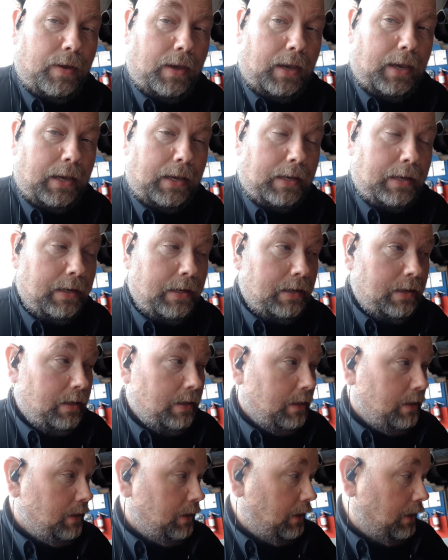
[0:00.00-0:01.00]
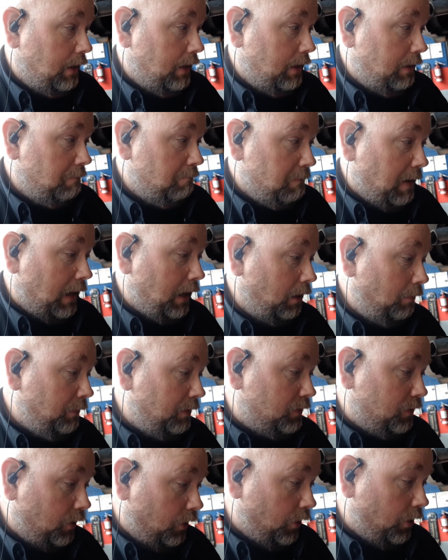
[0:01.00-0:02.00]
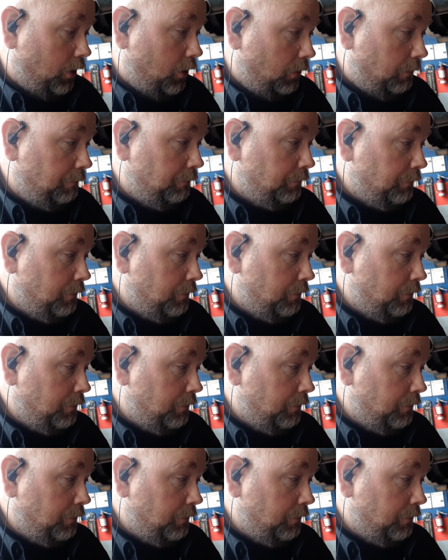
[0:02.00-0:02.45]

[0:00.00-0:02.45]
a metal material,